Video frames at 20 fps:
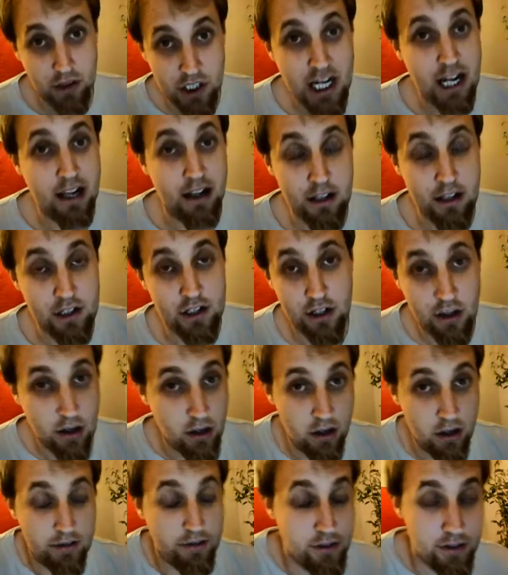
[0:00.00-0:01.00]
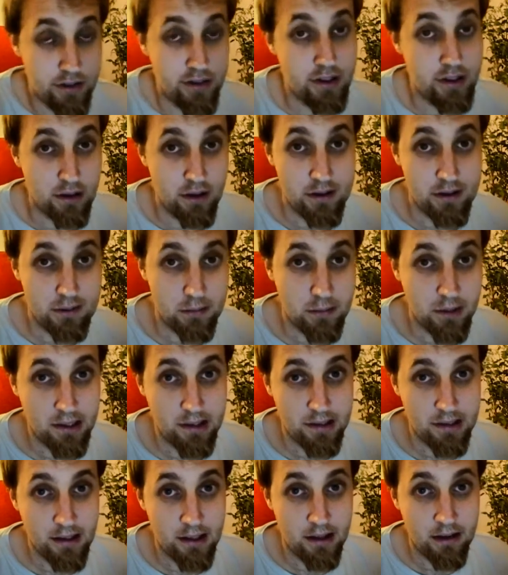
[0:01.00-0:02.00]
challenge at all for the US
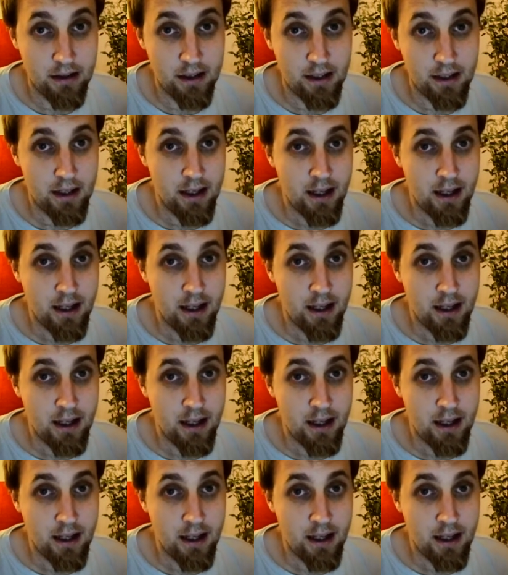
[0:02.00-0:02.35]
military.